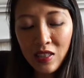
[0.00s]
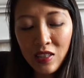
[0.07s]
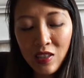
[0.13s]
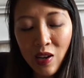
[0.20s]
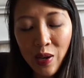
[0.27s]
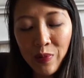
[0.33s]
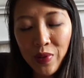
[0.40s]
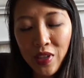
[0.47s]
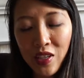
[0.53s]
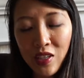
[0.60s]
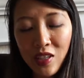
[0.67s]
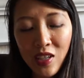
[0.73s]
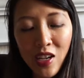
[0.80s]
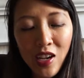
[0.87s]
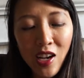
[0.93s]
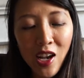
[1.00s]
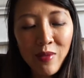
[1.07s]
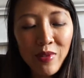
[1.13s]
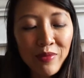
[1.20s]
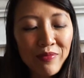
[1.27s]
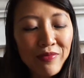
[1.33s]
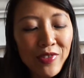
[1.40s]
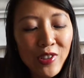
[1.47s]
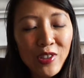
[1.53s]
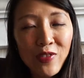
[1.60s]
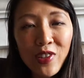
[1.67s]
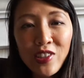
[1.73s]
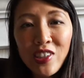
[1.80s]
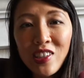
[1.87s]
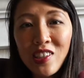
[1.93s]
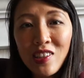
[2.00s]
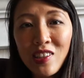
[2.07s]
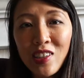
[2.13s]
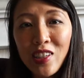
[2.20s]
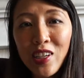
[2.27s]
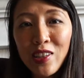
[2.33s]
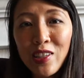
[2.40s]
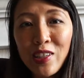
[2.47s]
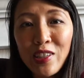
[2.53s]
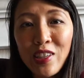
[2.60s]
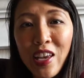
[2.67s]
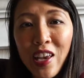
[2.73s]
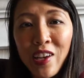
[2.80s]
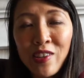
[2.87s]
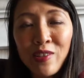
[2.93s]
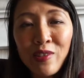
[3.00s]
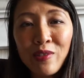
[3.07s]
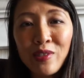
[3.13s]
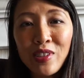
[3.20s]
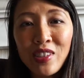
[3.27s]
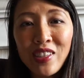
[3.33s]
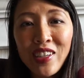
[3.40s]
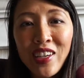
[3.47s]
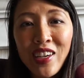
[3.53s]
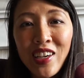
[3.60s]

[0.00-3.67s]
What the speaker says: So first of all, just look at these handles.